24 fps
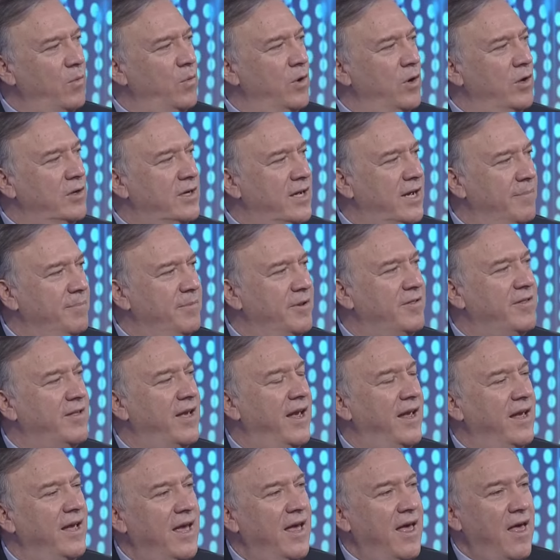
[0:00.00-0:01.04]
world come to
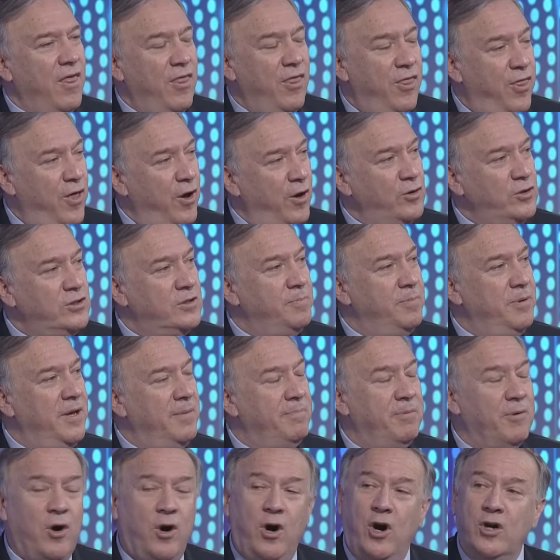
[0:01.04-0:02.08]
say, those
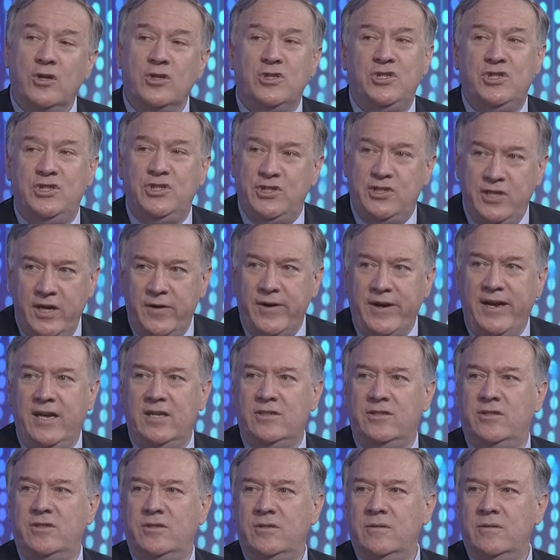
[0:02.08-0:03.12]
people are serious.